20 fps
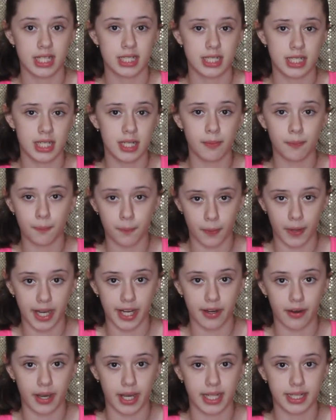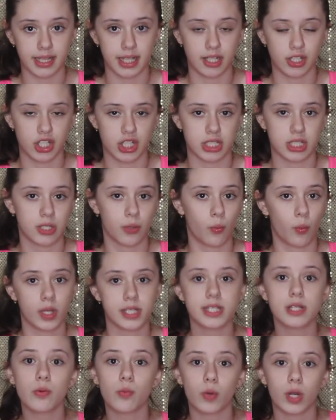It didn't break or anything, just it
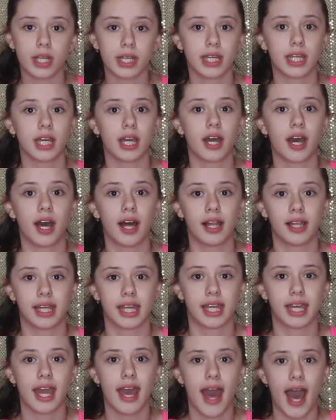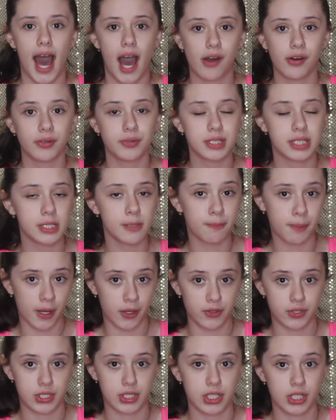wasn't working like how it was
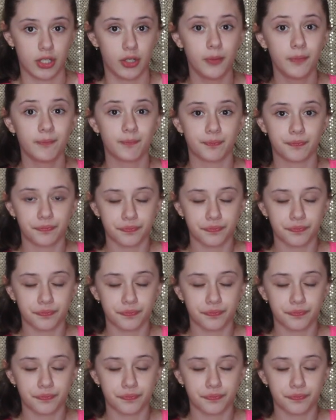supposed to.